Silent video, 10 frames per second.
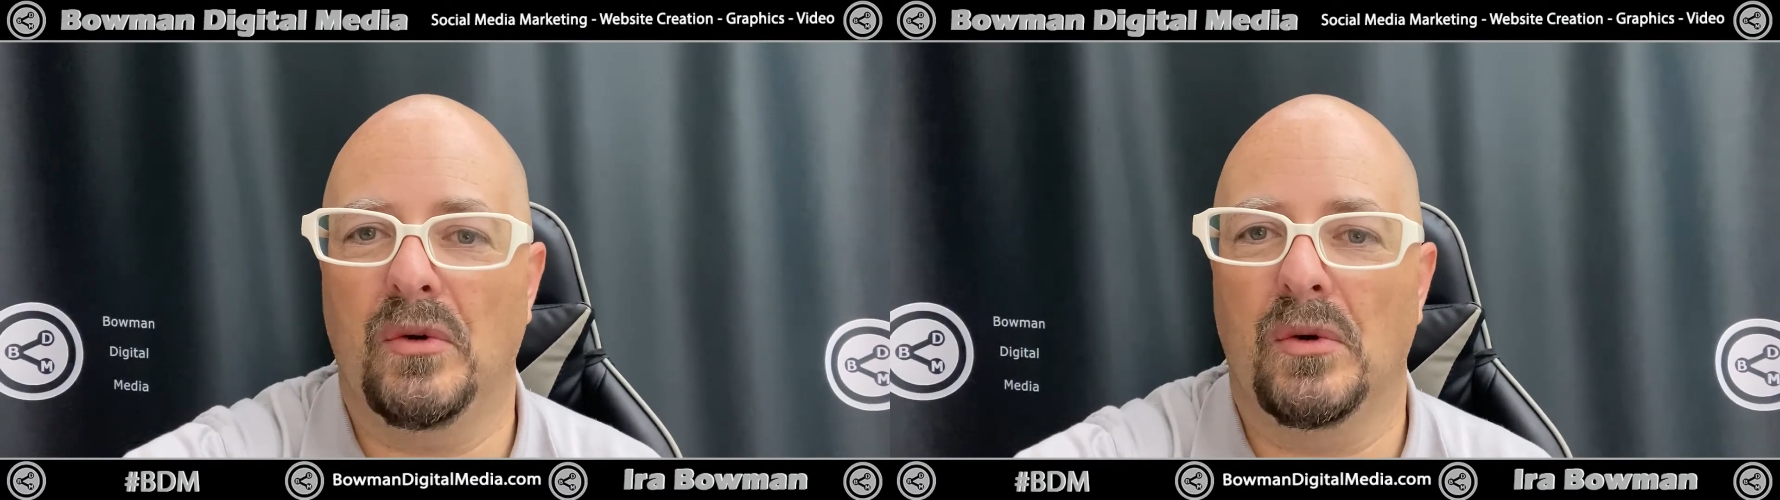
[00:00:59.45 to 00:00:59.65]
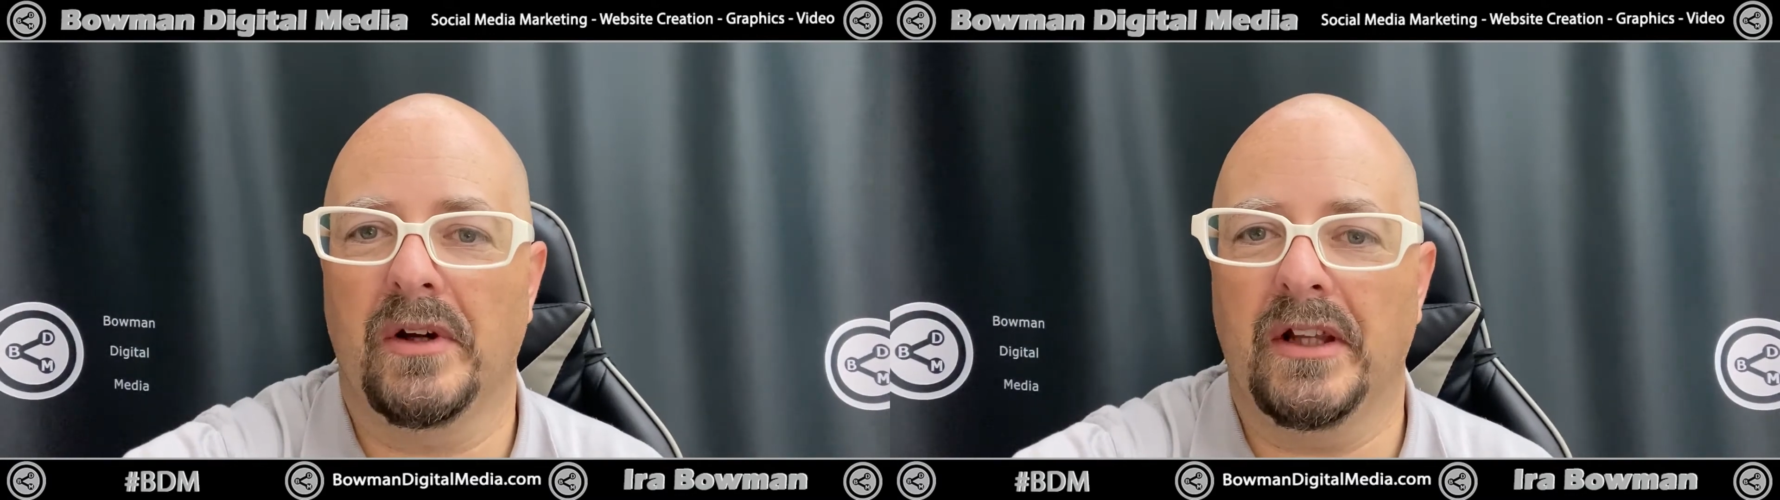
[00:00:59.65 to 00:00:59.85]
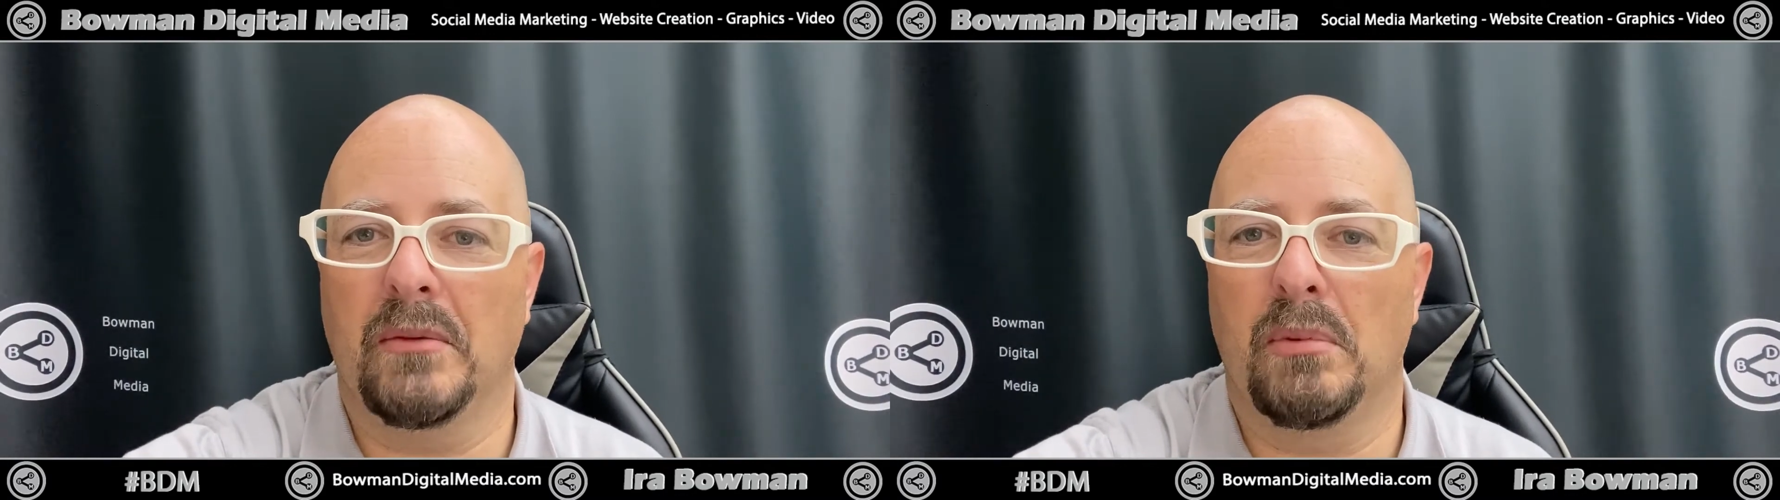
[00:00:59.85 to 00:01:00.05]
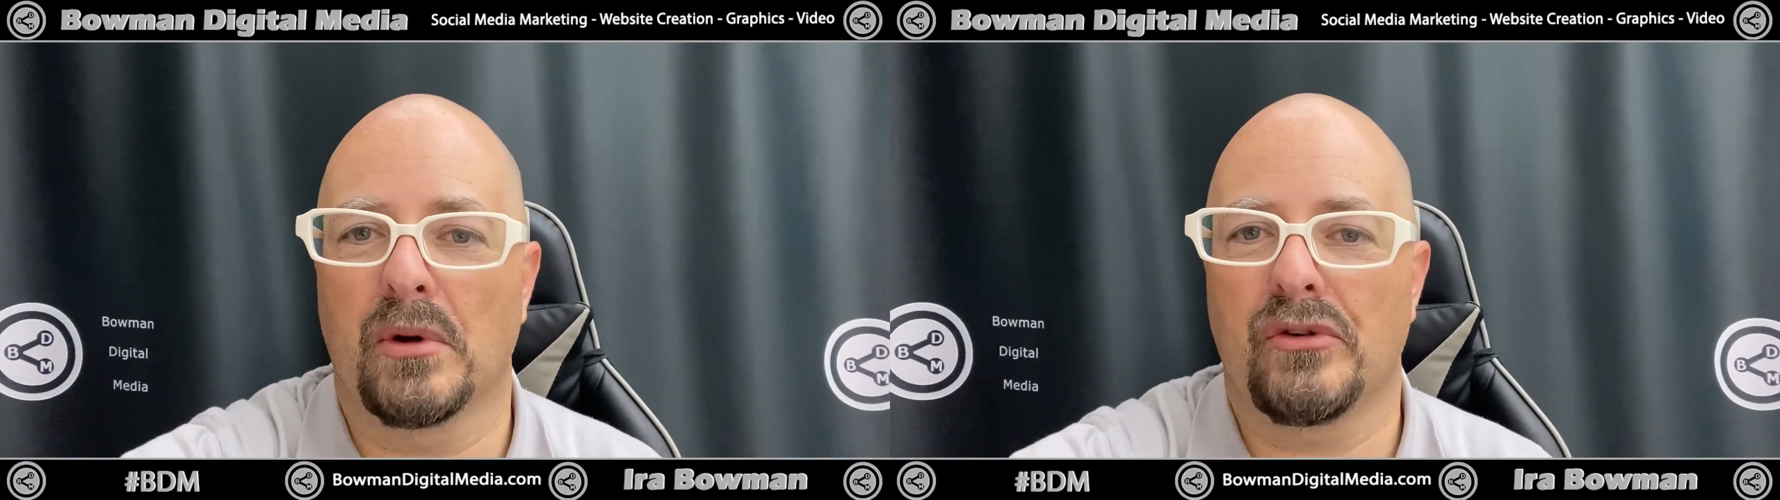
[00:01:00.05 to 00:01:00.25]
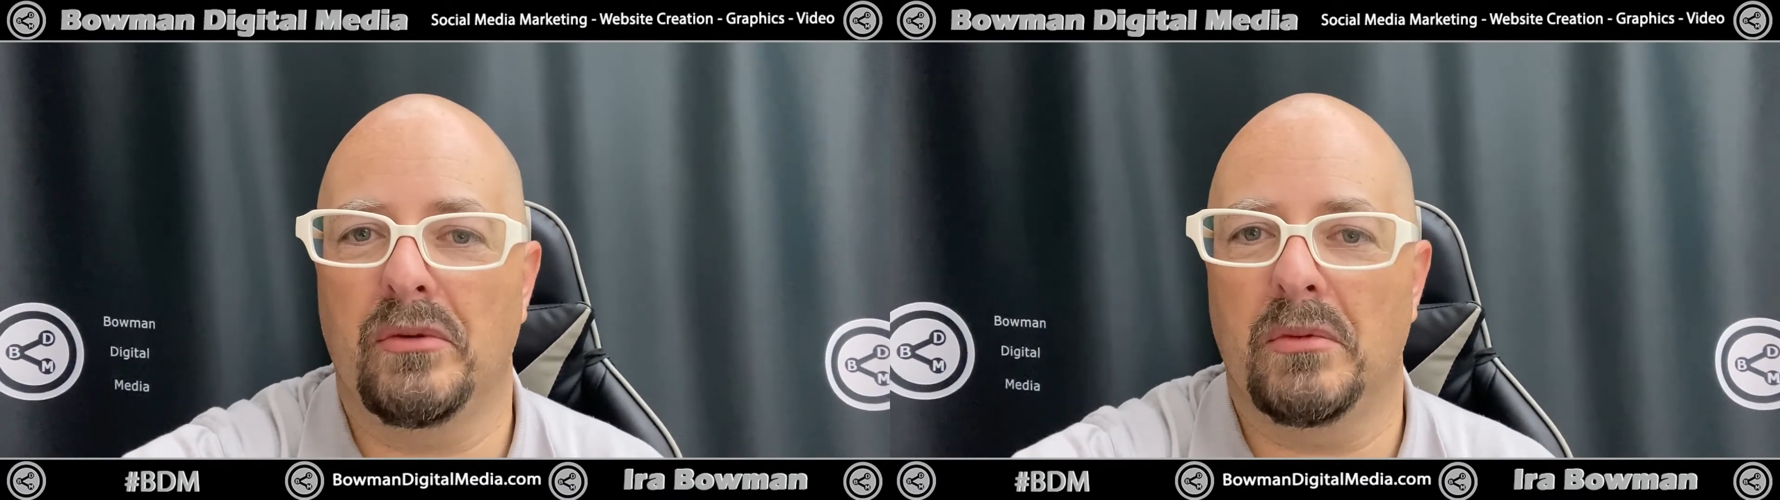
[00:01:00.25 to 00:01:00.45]
or in the
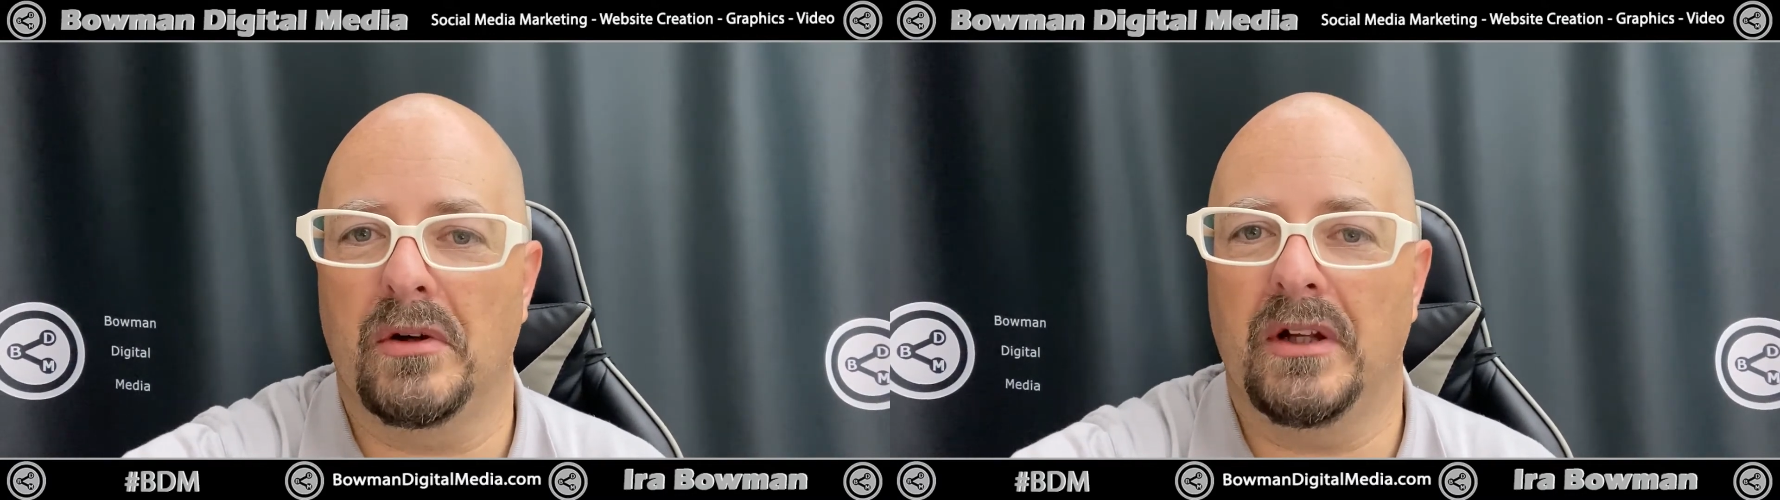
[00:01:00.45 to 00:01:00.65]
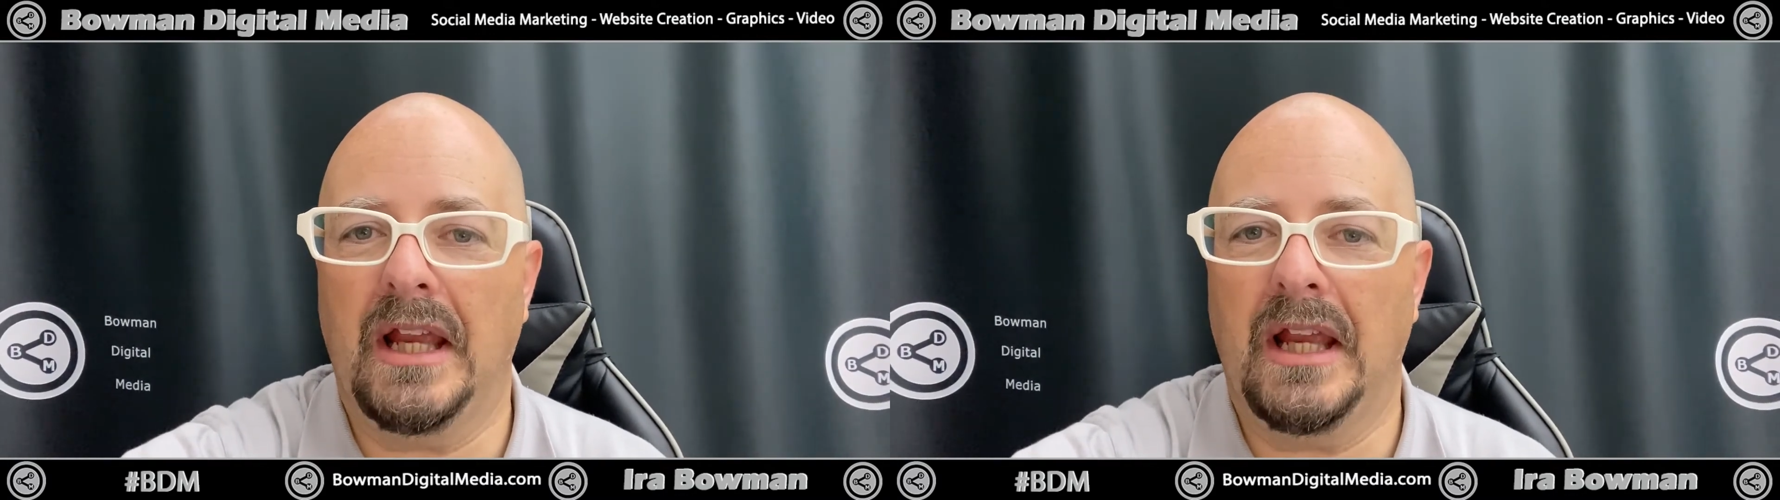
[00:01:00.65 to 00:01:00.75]
portrait mode.